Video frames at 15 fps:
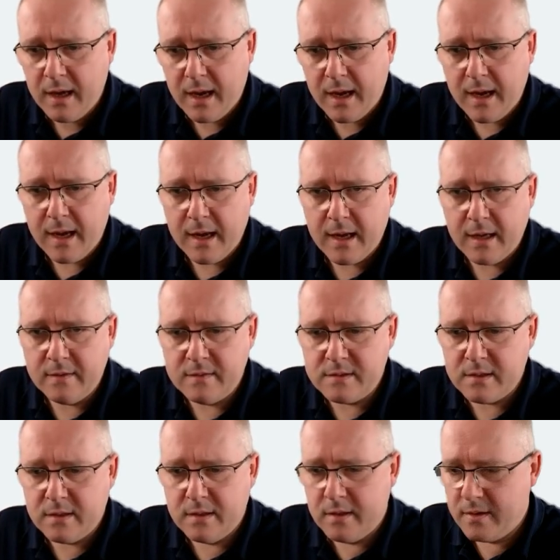And
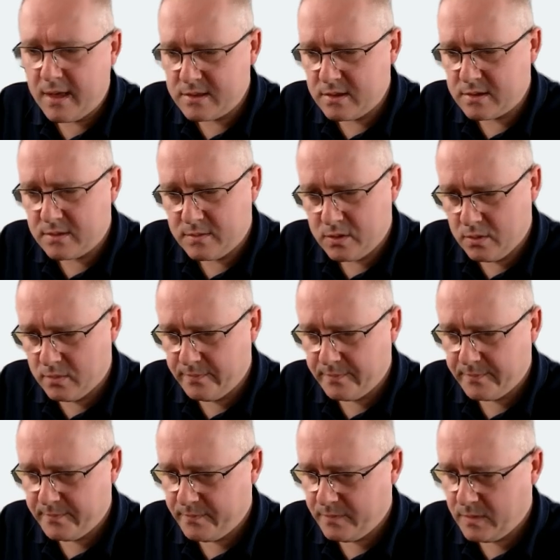that's us. So
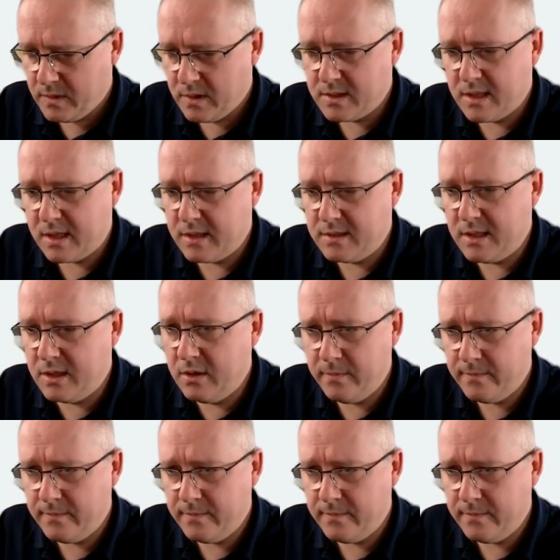let's hit continue.